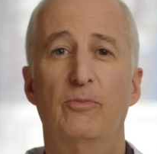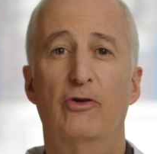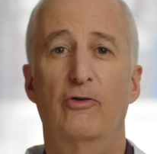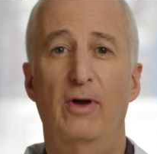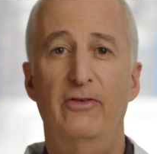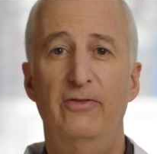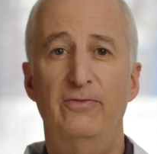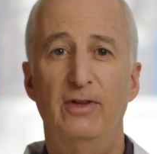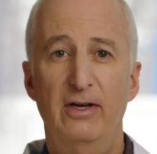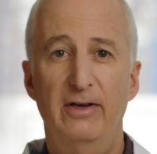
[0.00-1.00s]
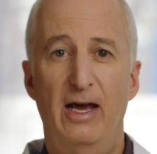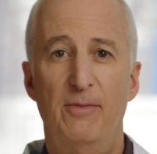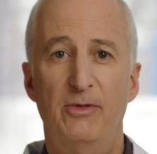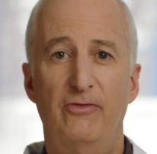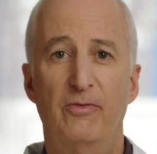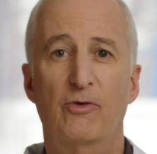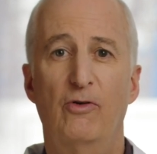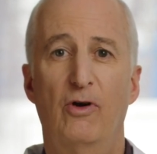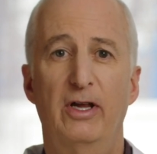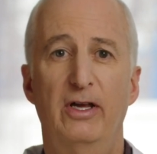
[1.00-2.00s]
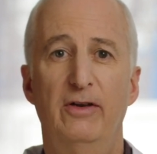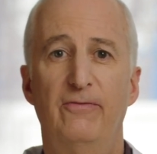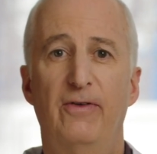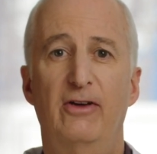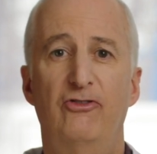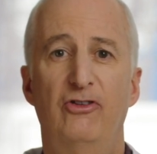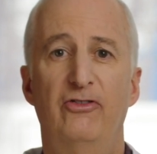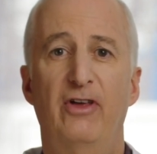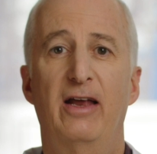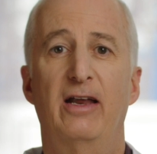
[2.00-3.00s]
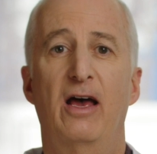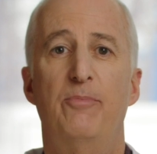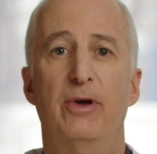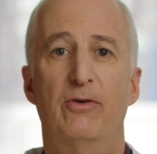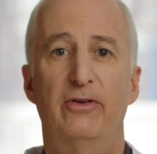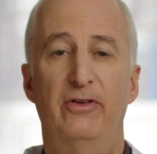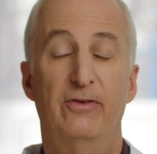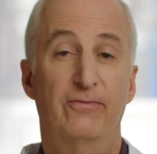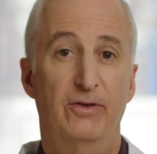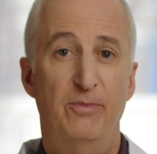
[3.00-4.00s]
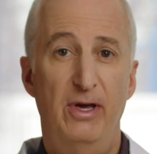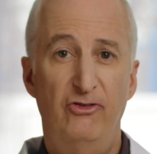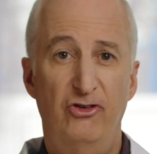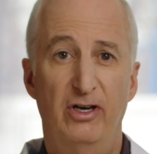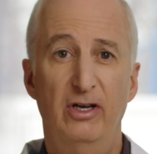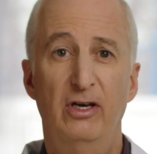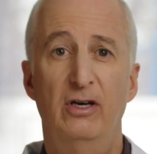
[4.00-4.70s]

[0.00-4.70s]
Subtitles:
progressive lung damage from chronic infections and aberrant inflammation,